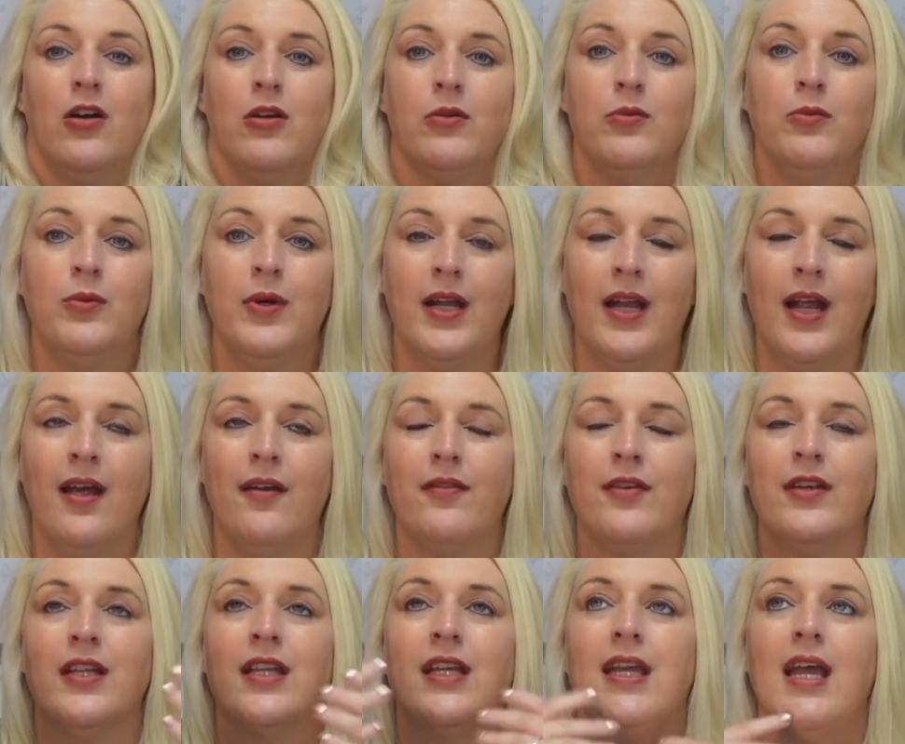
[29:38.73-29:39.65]

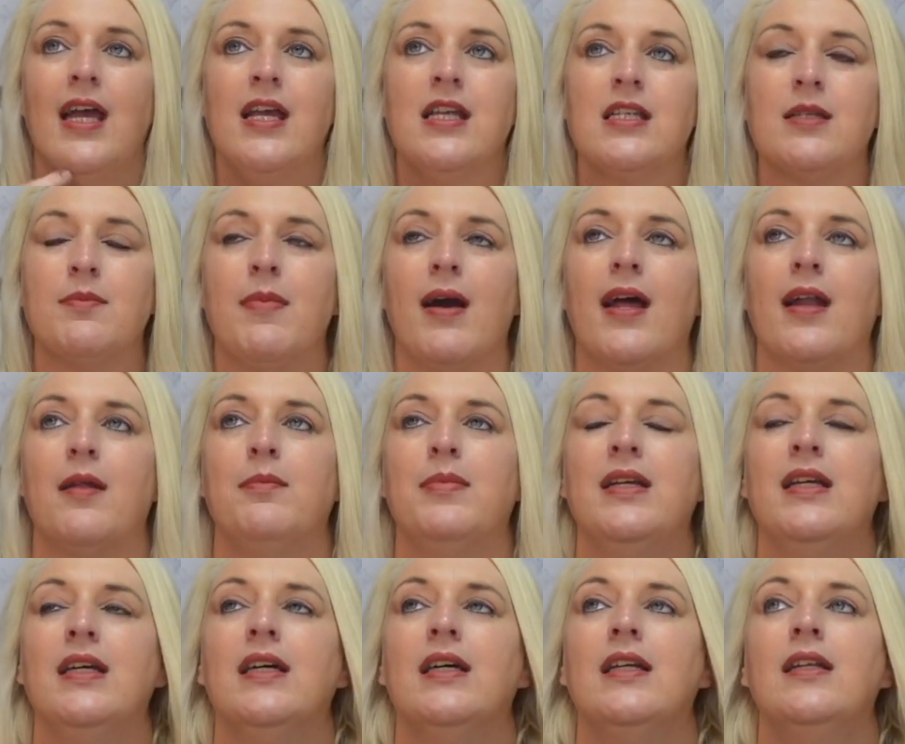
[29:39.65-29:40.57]
whatever the case might have
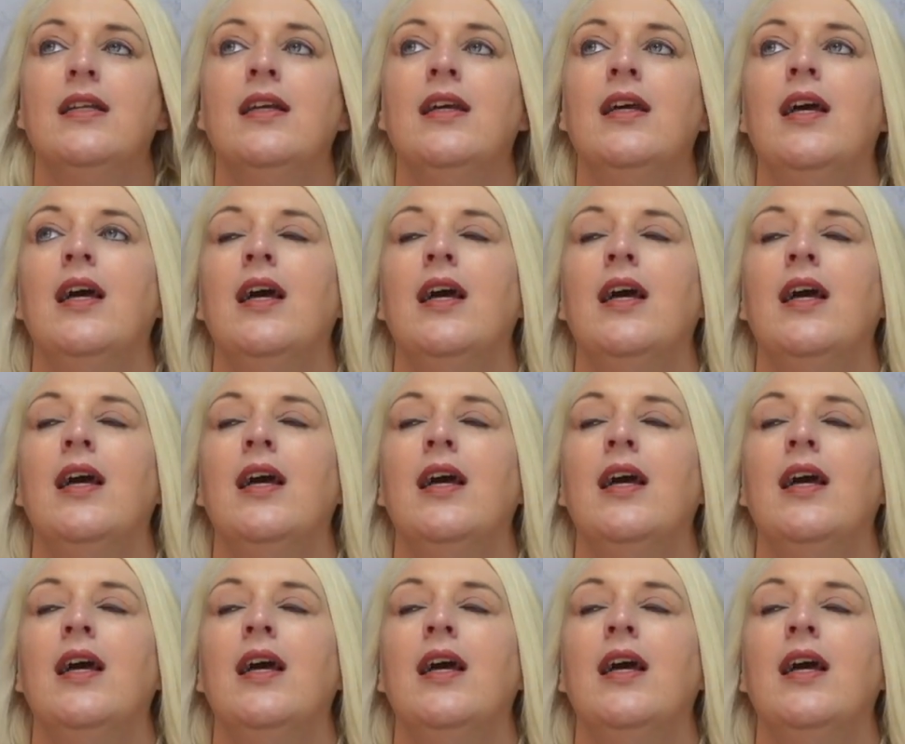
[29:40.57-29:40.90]
been.